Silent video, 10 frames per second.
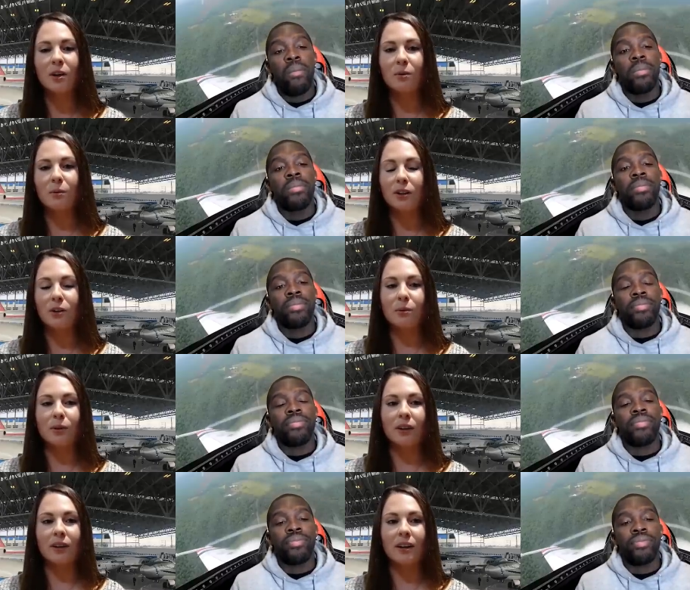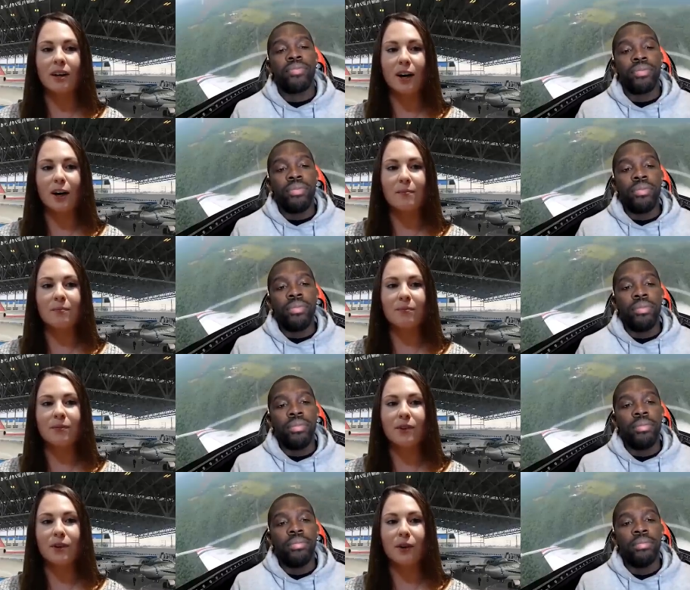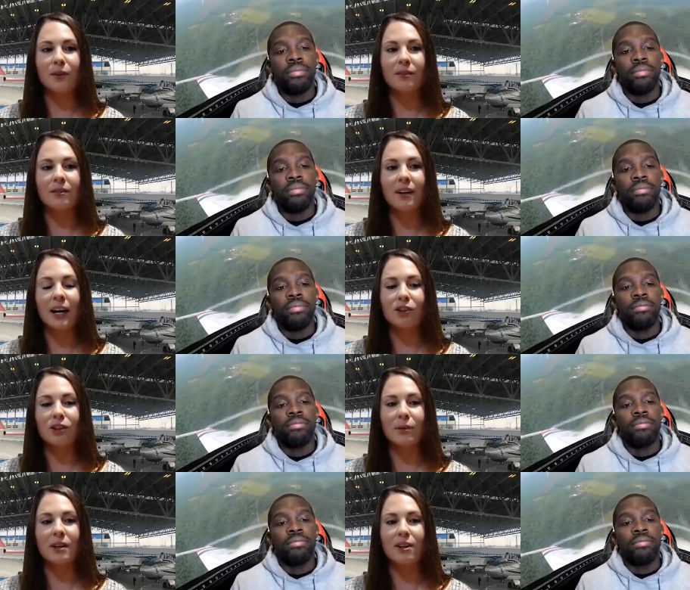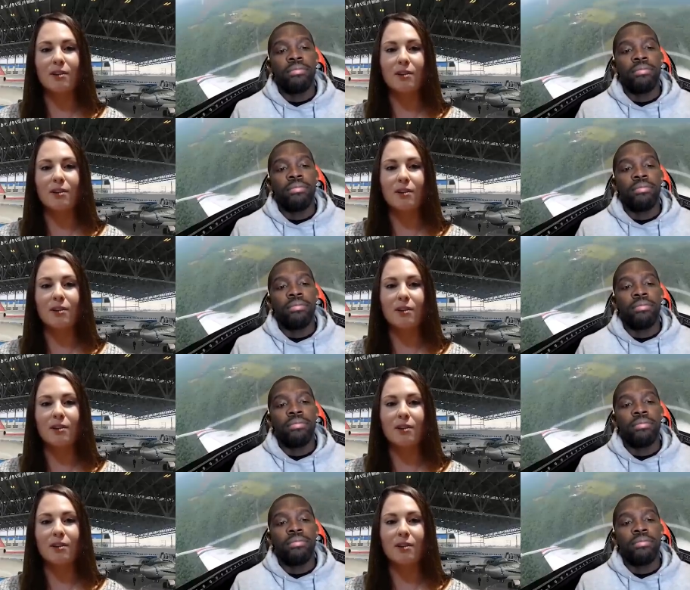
Speaker 1: when you were, um, you know, actually working on